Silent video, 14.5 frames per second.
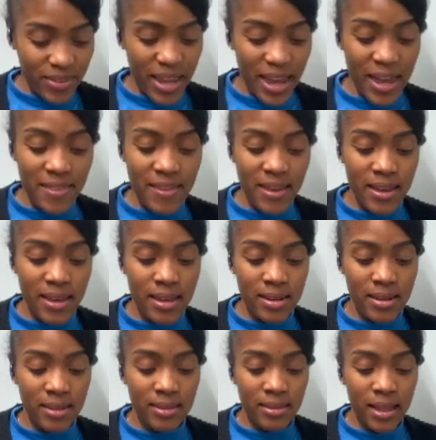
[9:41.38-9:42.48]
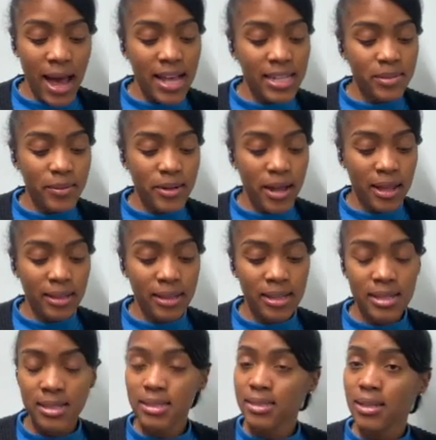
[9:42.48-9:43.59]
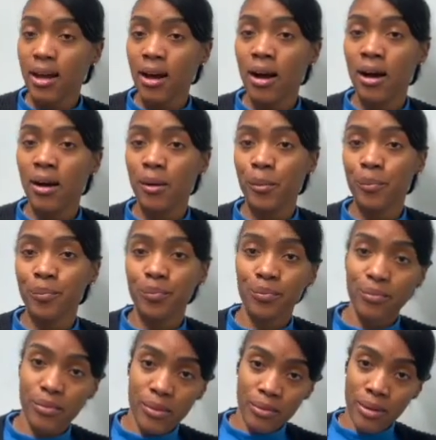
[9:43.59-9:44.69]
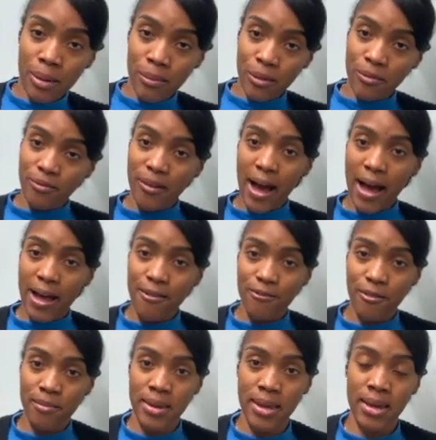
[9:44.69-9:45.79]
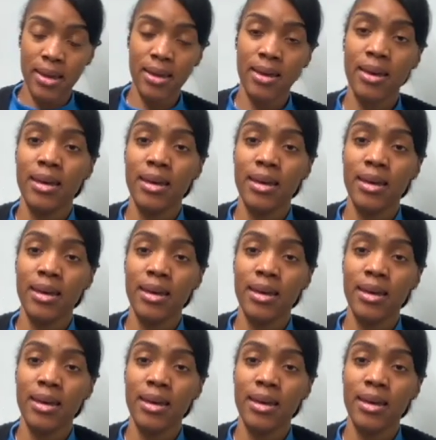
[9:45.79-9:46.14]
And then last but not least, number 5 for me